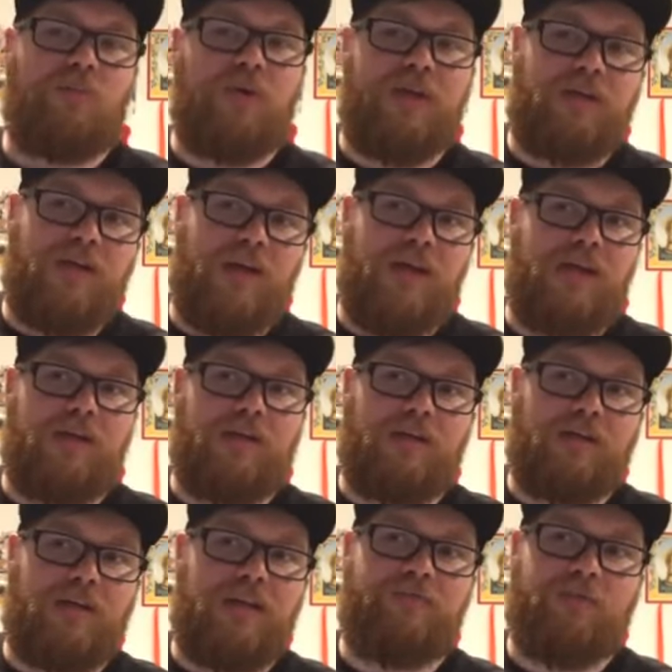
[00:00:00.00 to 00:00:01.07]
with
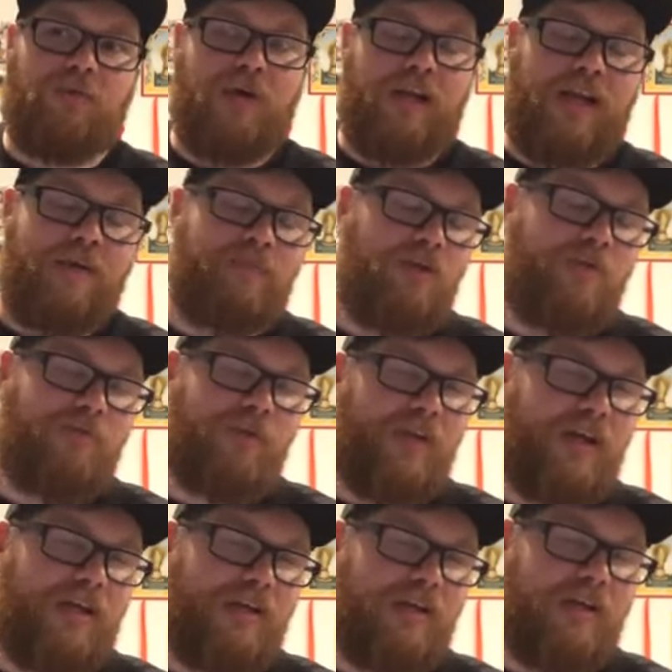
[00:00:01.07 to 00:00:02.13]
a infrared light bulb for
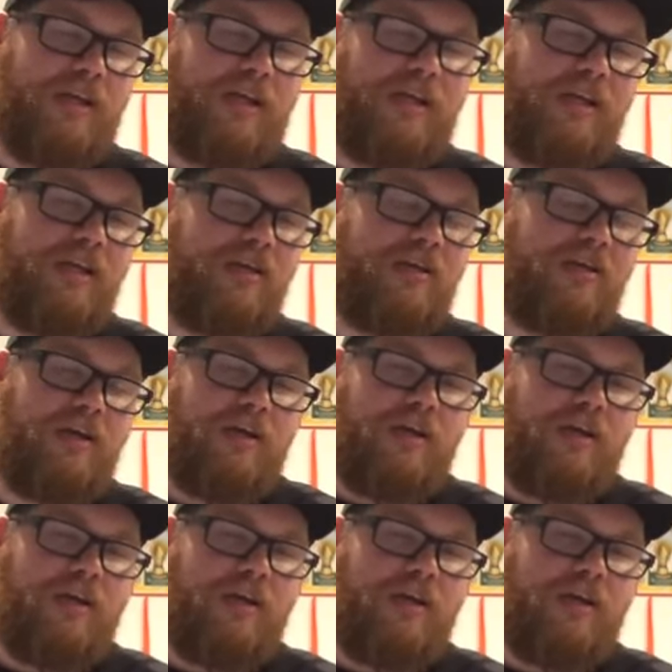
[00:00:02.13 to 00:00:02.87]
like a heating,